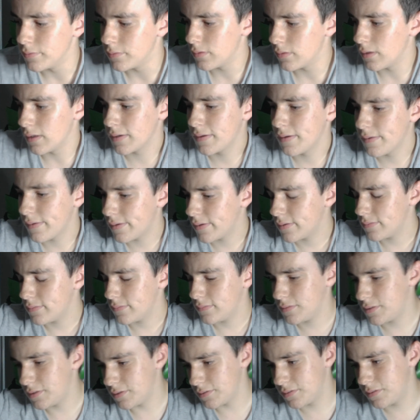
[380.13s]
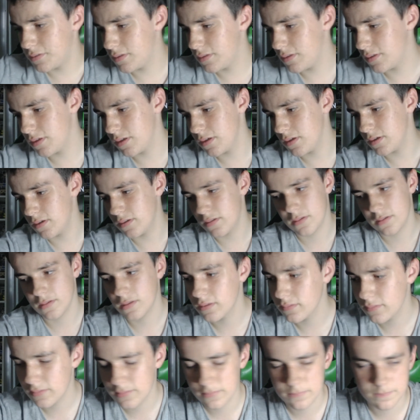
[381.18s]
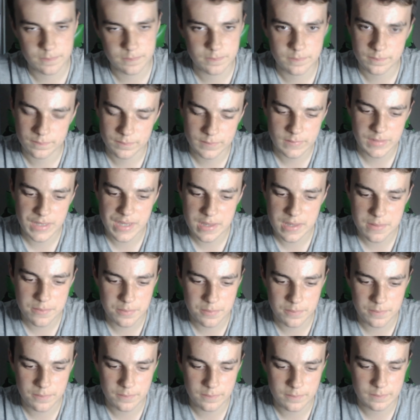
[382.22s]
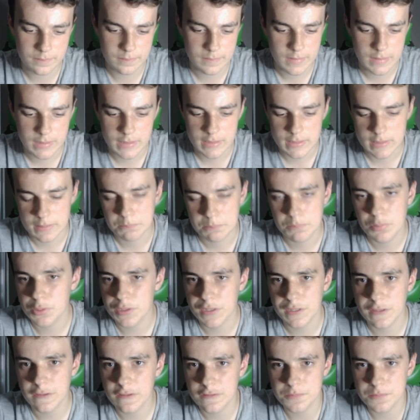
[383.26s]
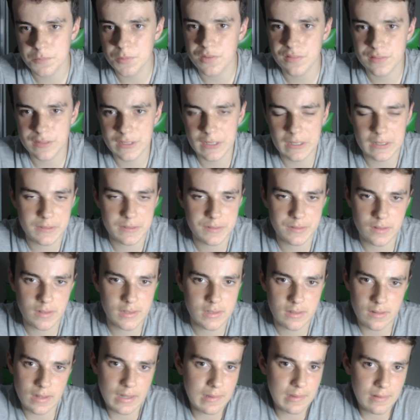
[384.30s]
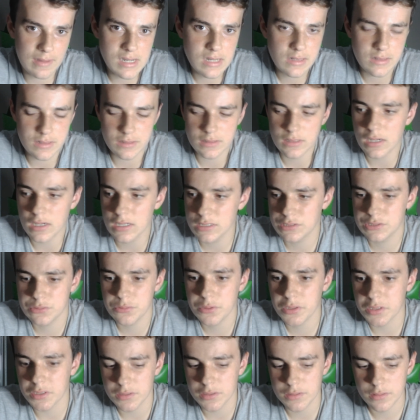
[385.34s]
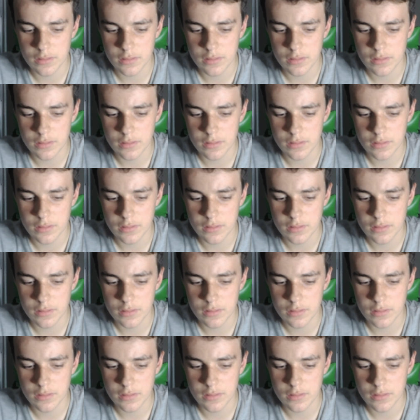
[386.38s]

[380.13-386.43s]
I can't just keep putting this movie down. I, I liked it. I enjoyed it.